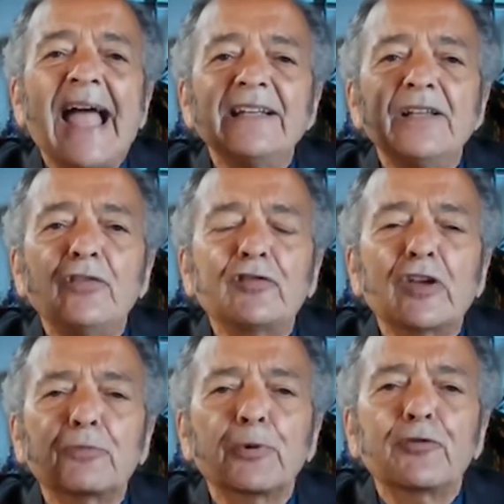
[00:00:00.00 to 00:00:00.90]

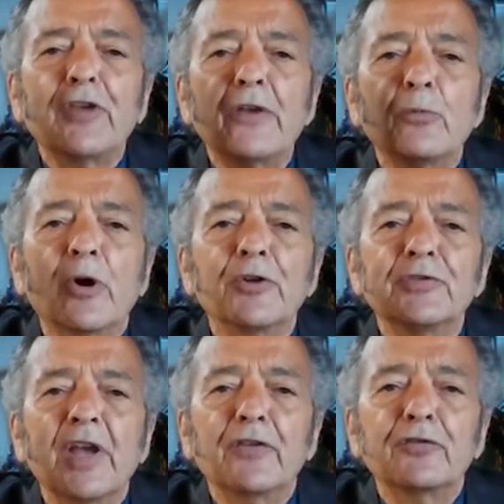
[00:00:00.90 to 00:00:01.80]
96%
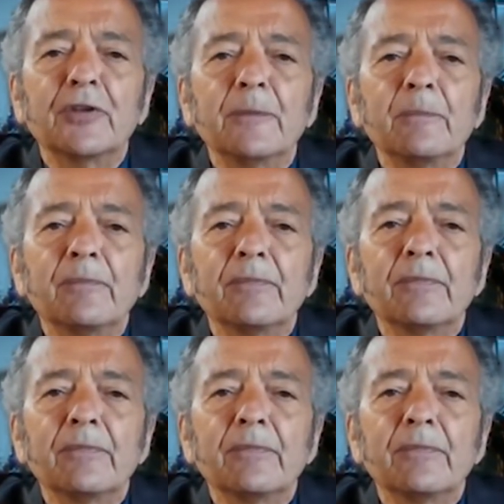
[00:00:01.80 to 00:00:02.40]
weren't tested.